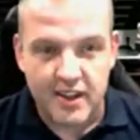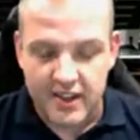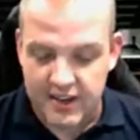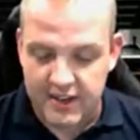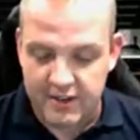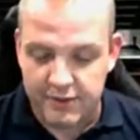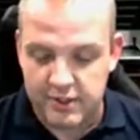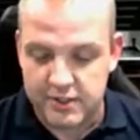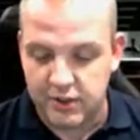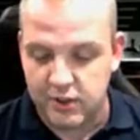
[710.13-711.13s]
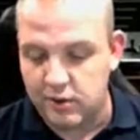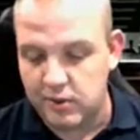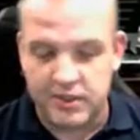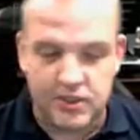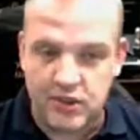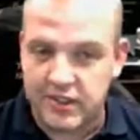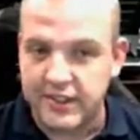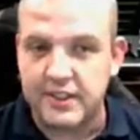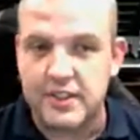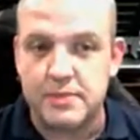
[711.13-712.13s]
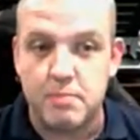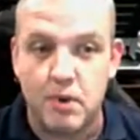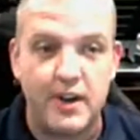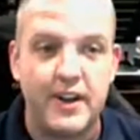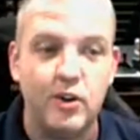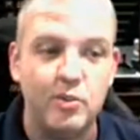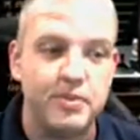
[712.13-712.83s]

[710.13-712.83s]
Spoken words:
For those of you who are struggling, this might help.